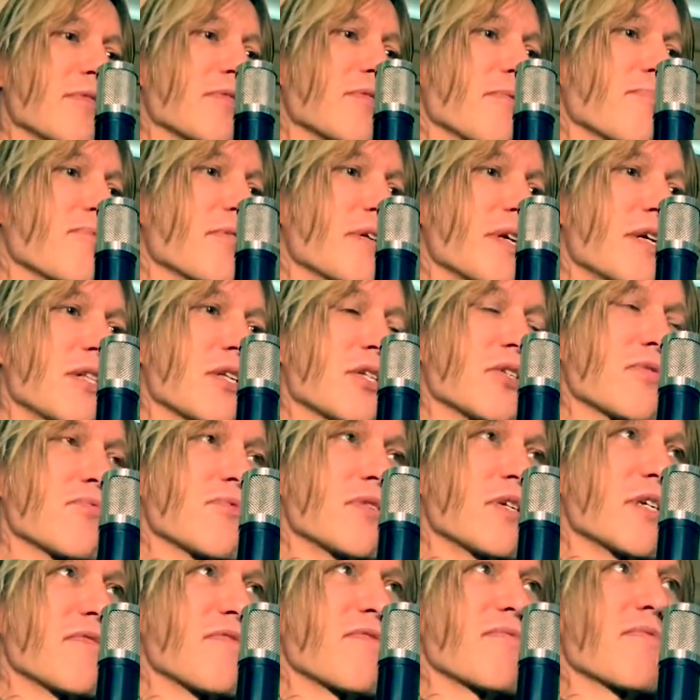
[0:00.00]
to play this
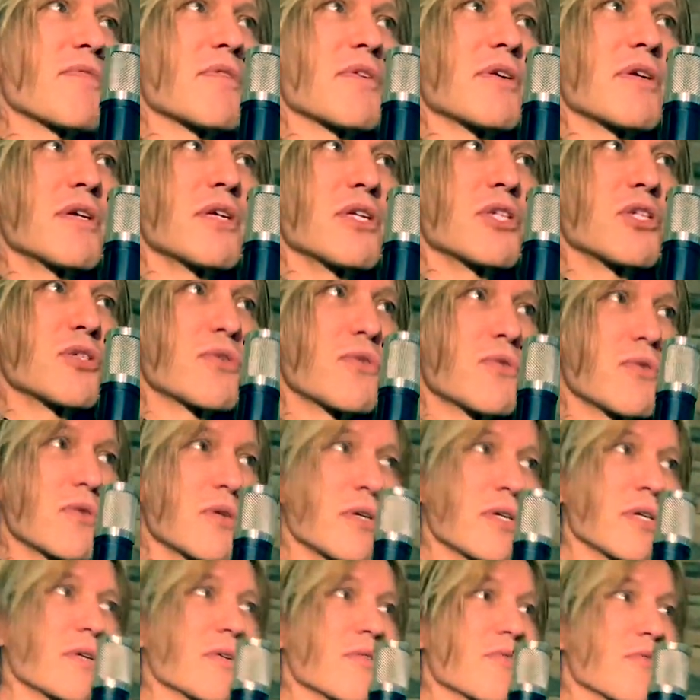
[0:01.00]
riff,
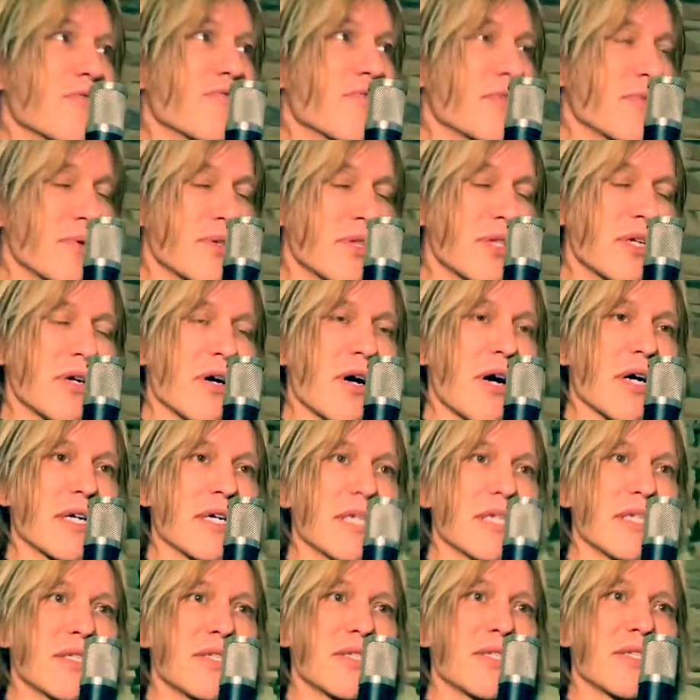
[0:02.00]
enjoy grooving with the
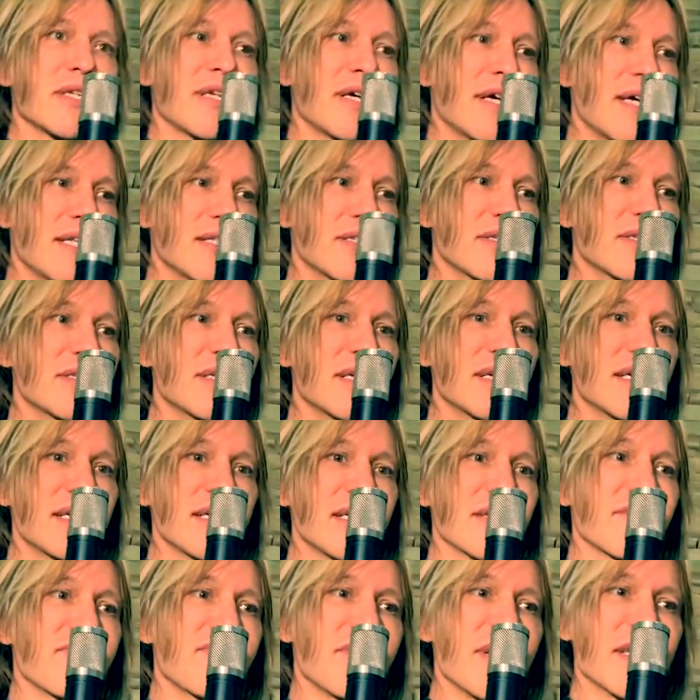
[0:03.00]
audience, and sing
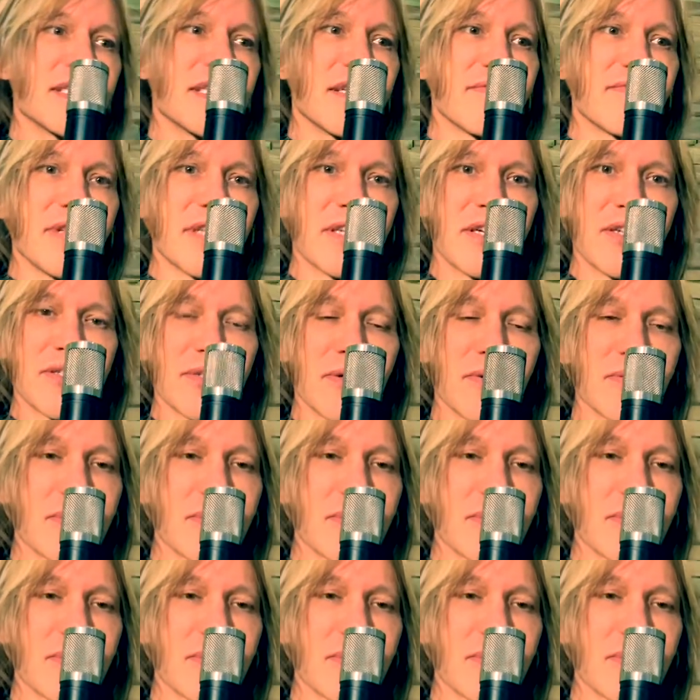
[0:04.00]
it effectively, because those